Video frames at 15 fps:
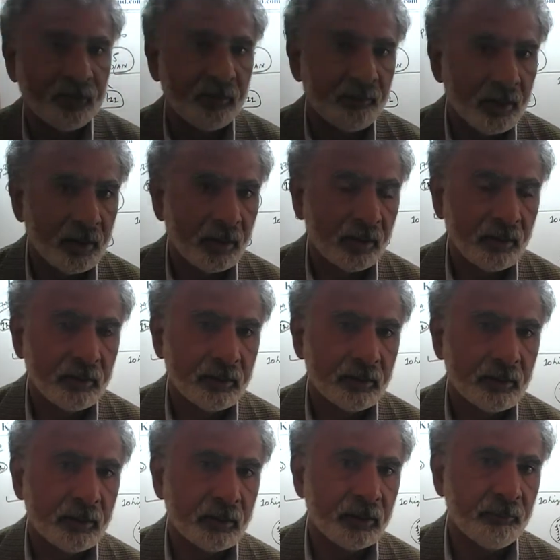the middle,
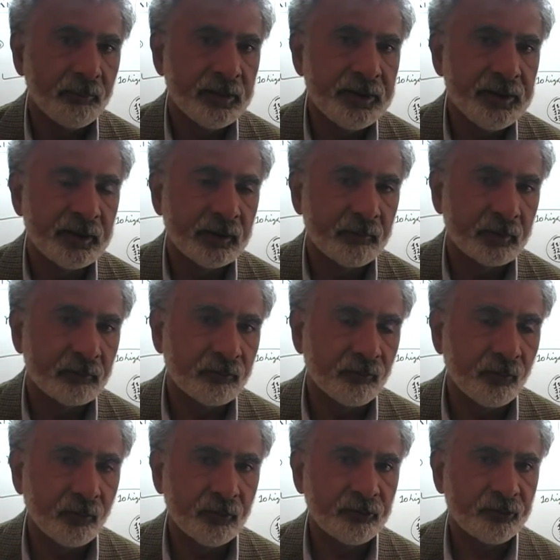the median number of
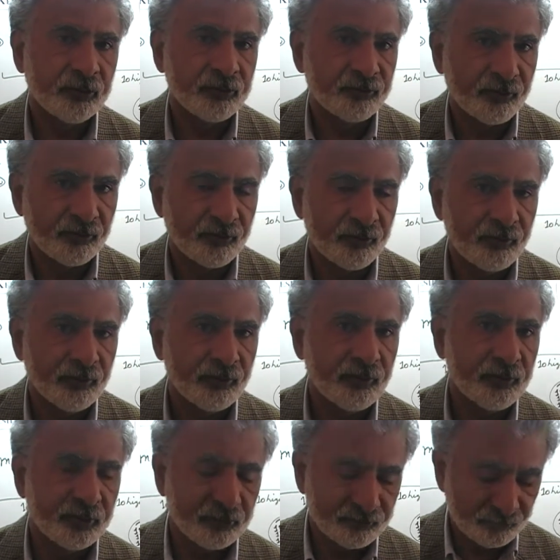volts is,
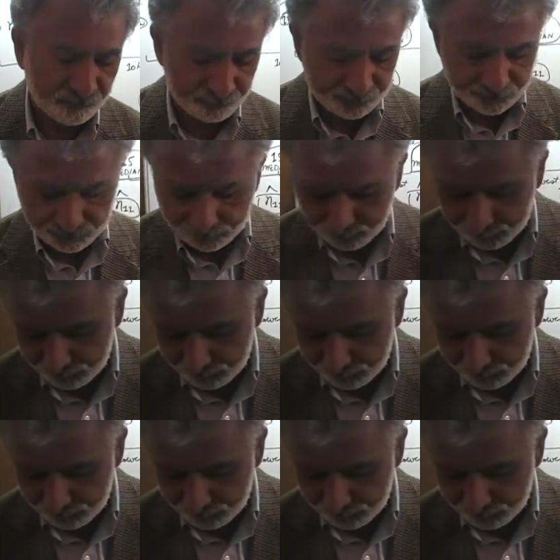is 15.